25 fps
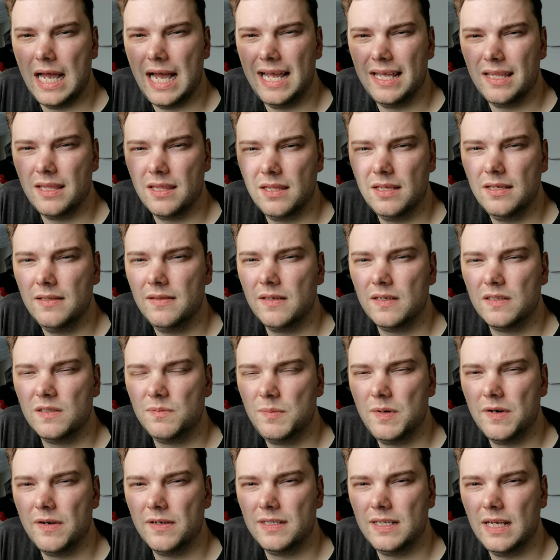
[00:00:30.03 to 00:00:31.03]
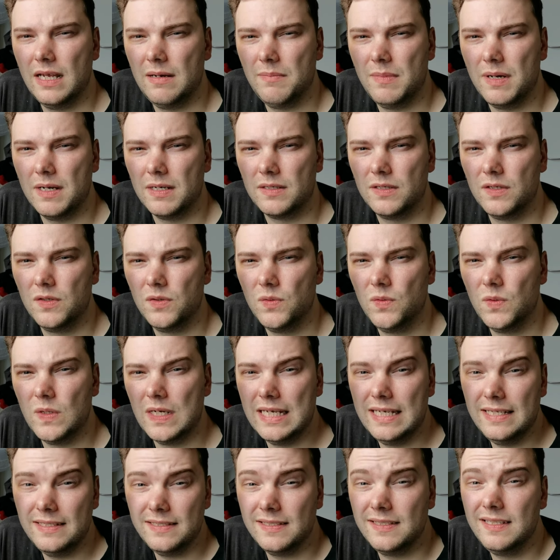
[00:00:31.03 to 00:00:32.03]
I think the Xperia 10 Mark II
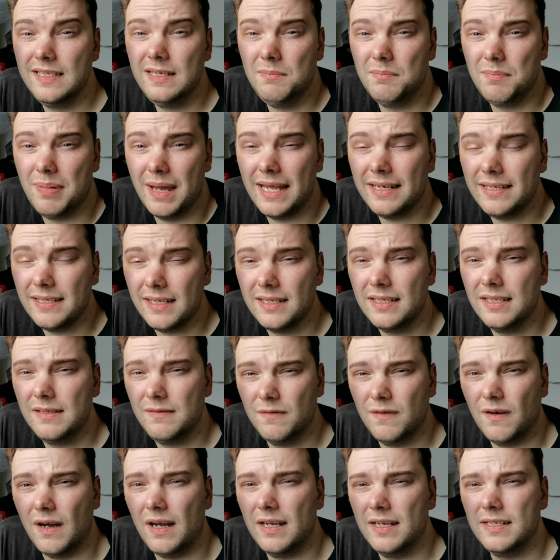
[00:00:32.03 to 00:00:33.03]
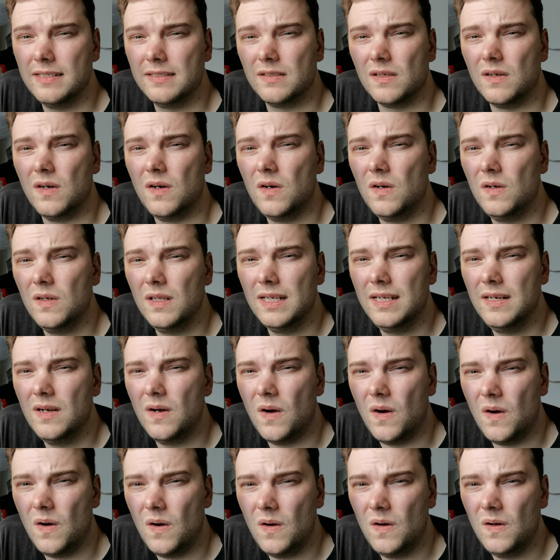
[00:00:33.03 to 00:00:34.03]
is the better device all in
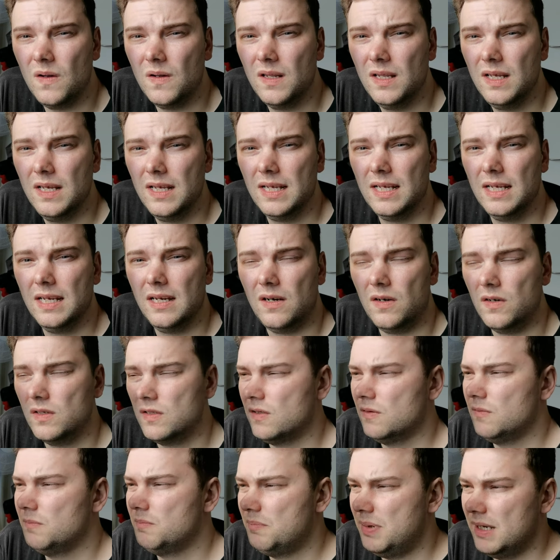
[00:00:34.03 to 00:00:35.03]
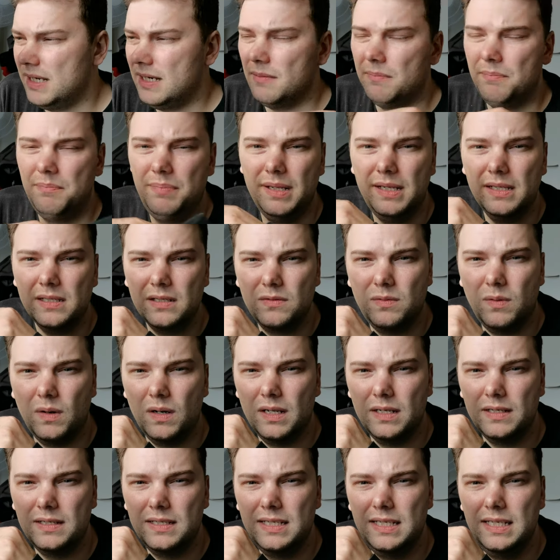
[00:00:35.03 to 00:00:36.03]
all. Also better build
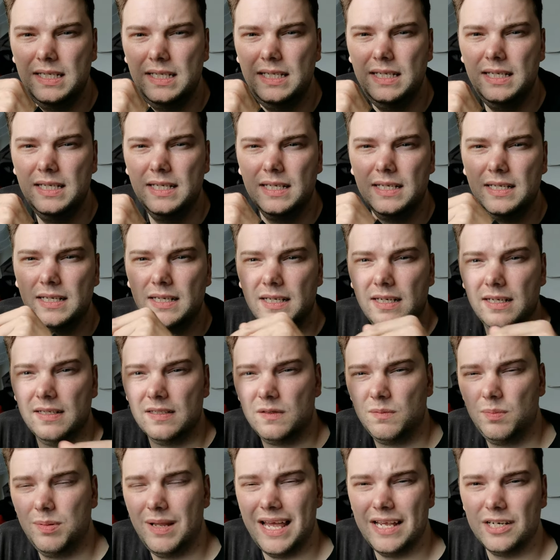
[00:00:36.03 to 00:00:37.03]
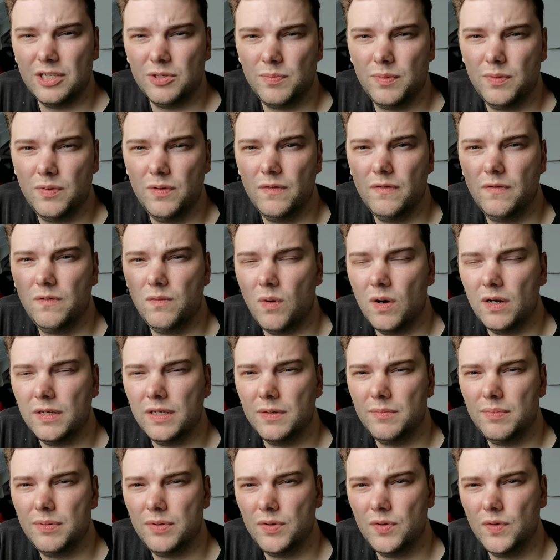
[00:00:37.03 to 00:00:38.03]
quality, uh, splash proof,
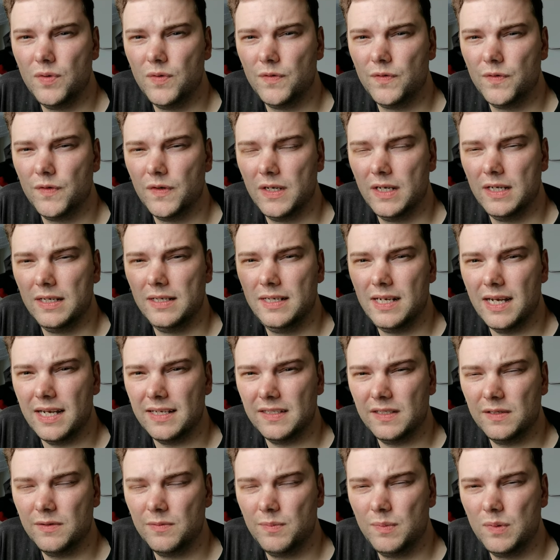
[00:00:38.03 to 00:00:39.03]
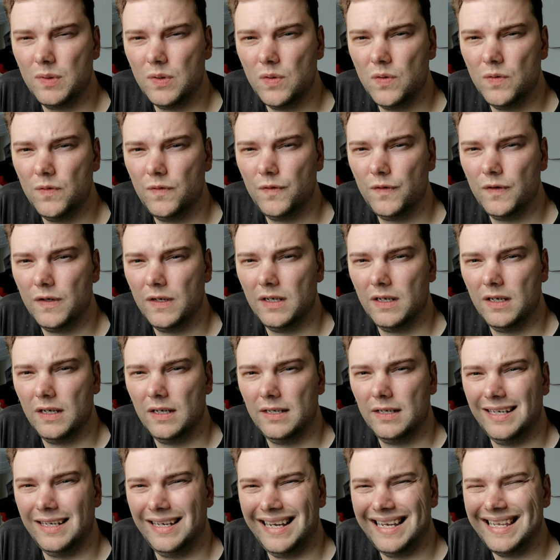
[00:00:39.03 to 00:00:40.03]
waterproof, dust proof.
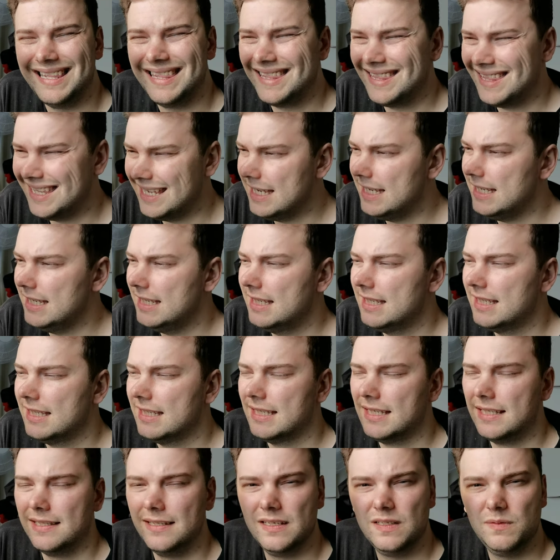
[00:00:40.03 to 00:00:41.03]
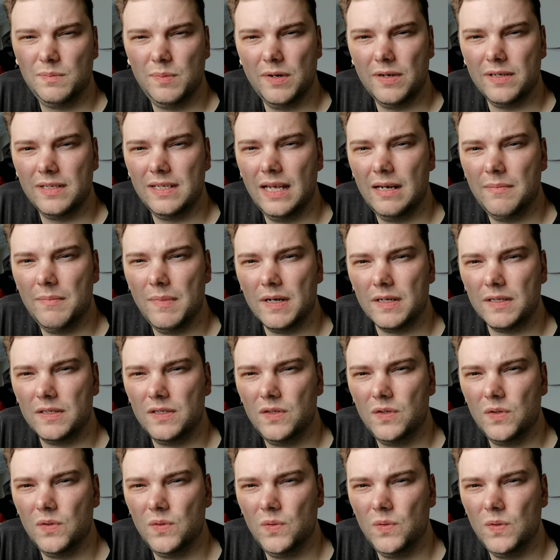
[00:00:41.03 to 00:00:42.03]
I think Xperia 10
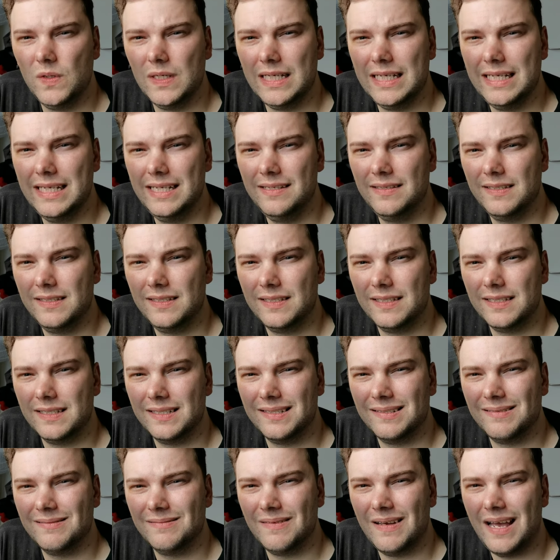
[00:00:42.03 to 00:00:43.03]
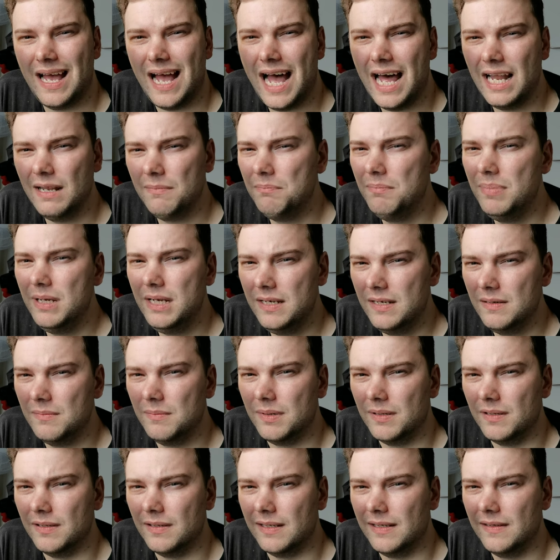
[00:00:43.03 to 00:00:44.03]
Mark II is
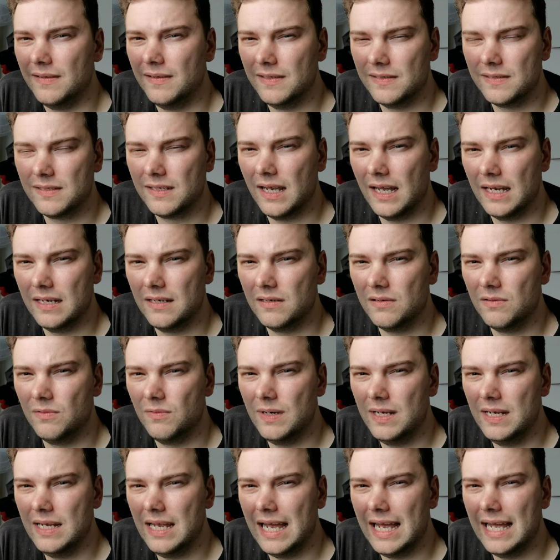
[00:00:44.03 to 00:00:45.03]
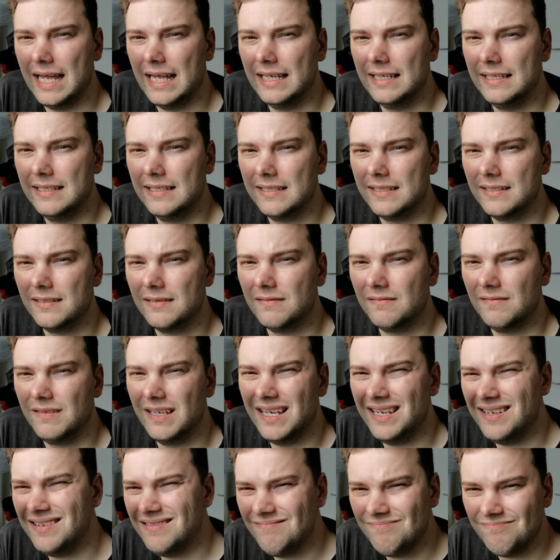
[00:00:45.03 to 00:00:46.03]
unbeatable in this category and
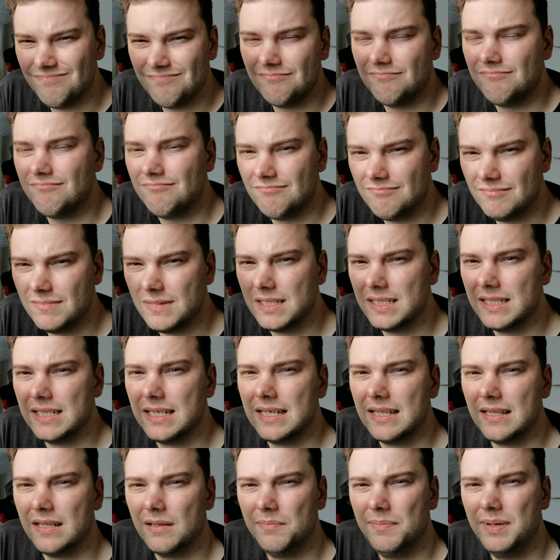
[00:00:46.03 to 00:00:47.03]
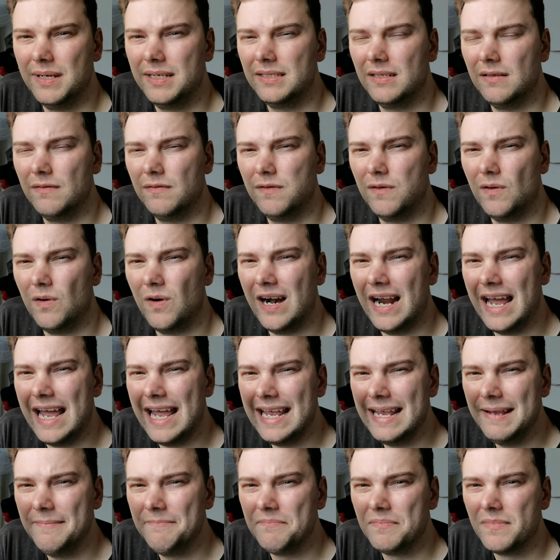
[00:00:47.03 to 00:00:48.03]
yeah, the Pixel
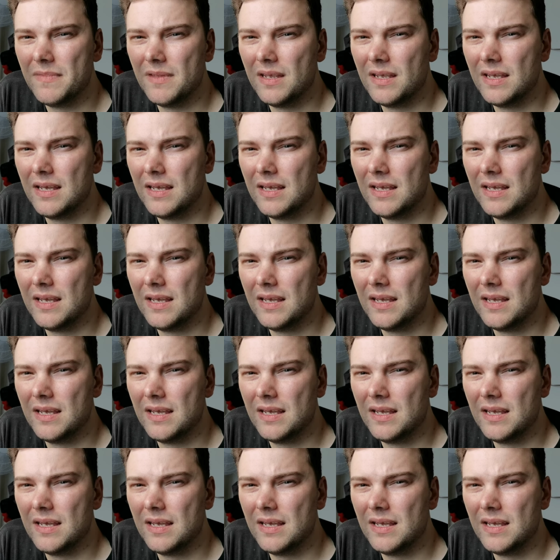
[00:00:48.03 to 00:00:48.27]
4a,